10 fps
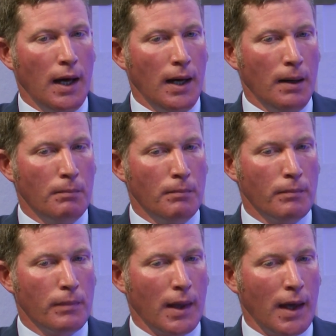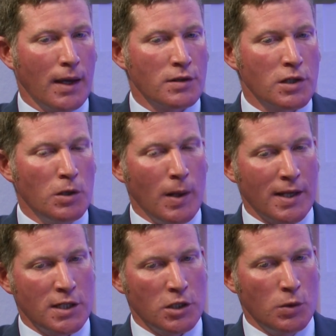And so you
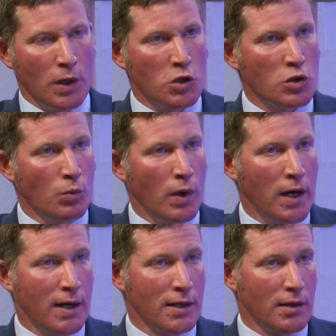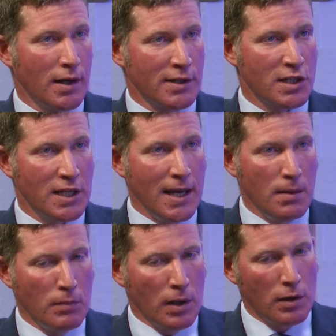had a situation where a
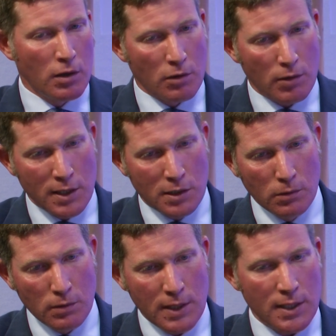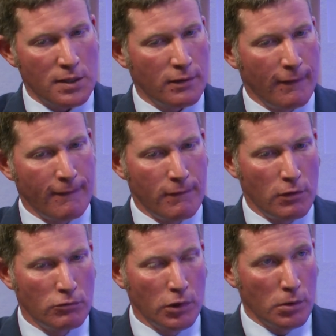scheme created all these
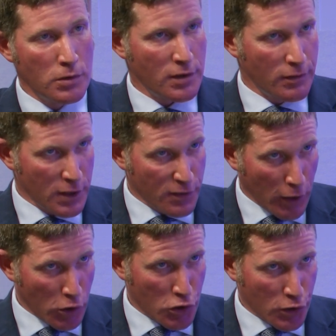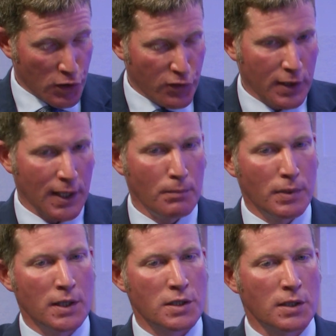roles, these functions for the named
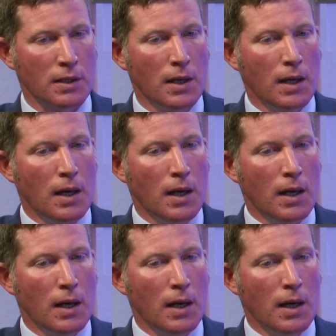person,